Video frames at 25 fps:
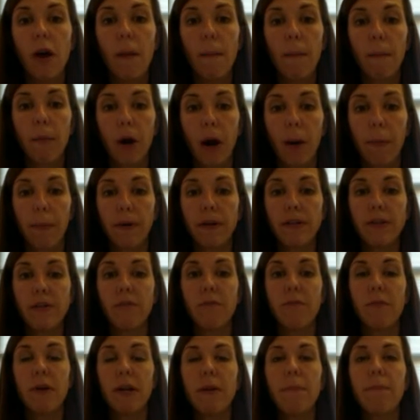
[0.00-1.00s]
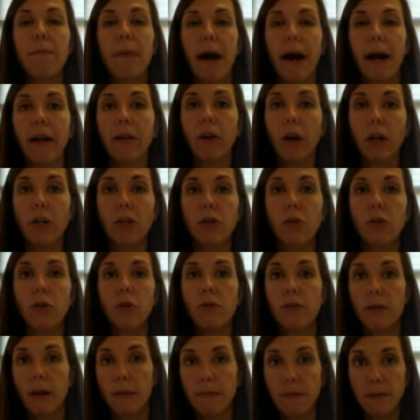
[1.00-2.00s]
properties of many biological
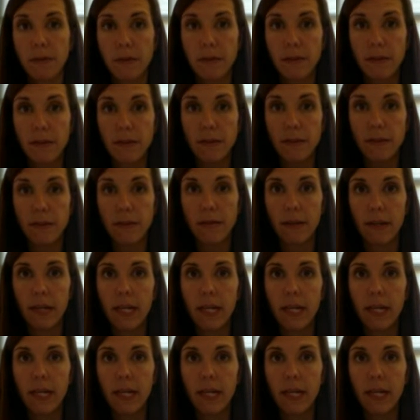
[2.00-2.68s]
substances.